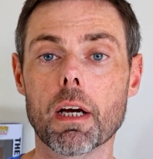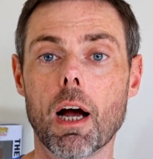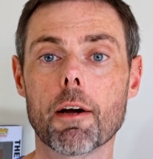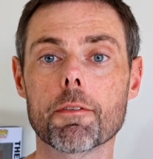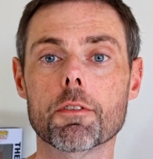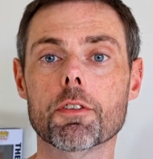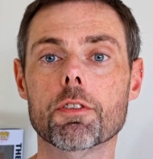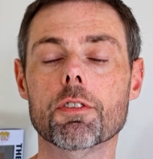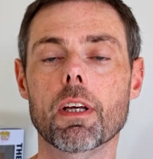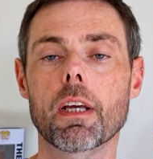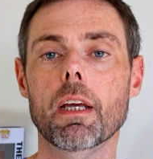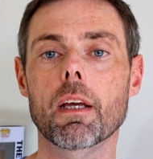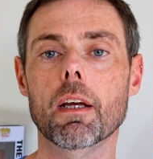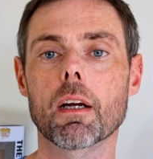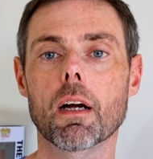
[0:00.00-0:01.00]
after
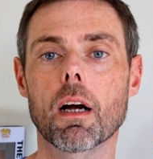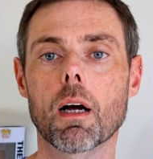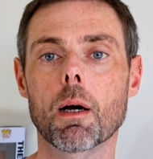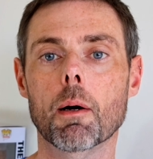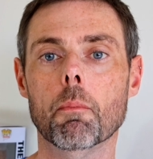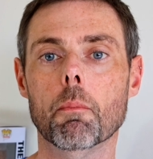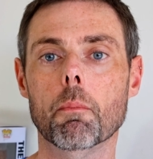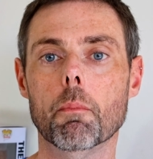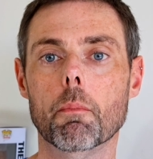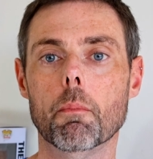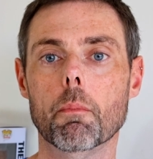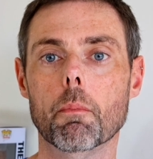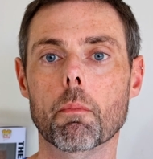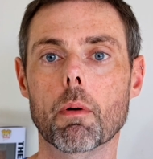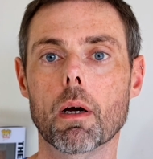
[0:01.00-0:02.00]
seeing
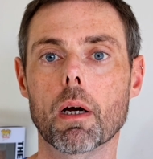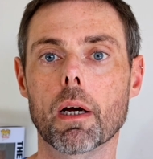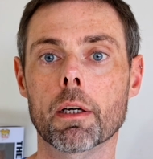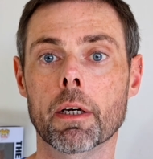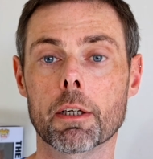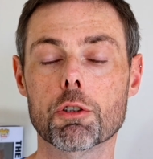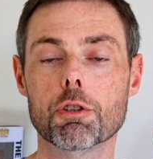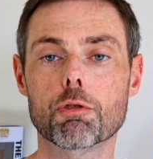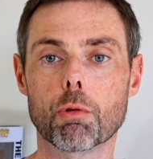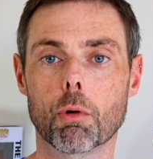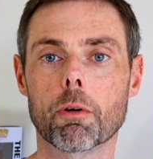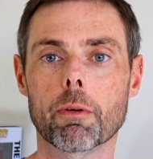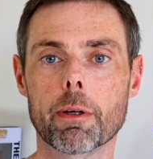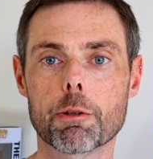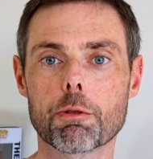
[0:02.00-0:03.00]
an
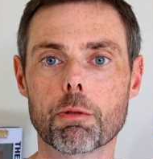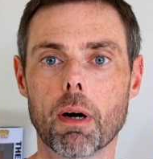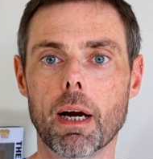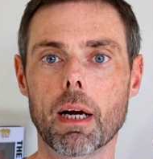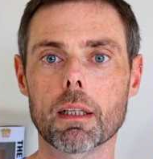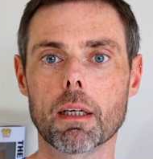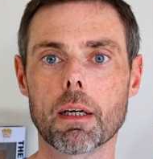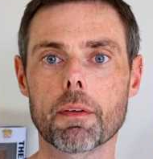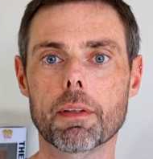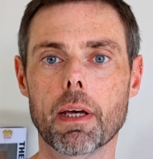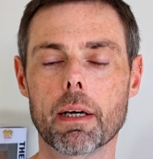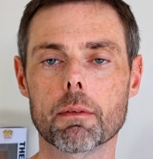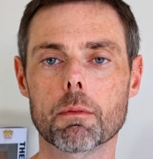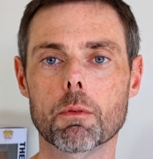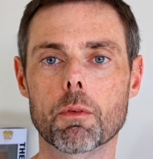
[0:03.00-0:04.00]
extraordinary trailer that